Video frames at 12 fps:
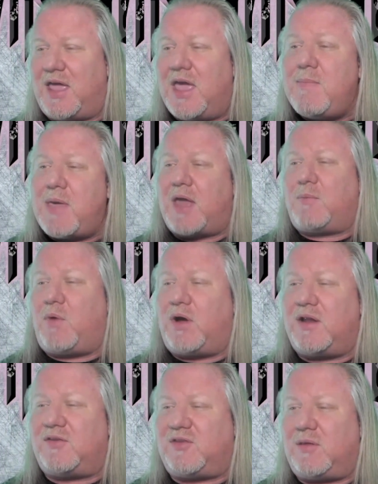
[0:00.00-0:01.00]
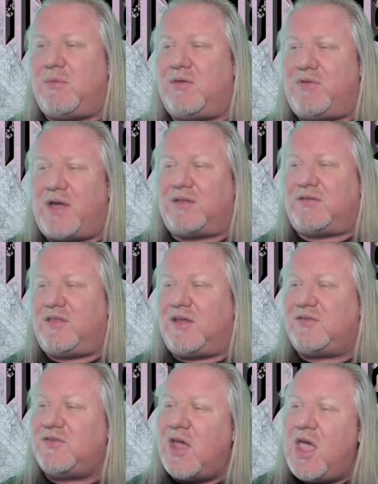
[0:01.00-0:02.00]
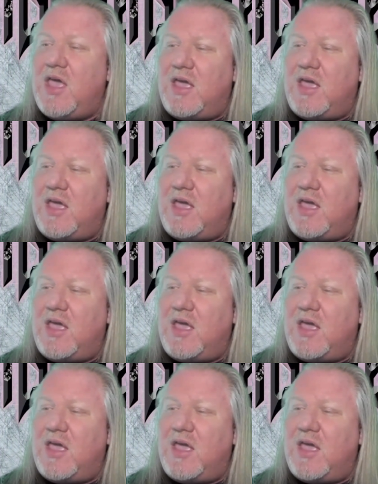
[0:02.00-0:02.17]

Emmett wanted to see me react to this.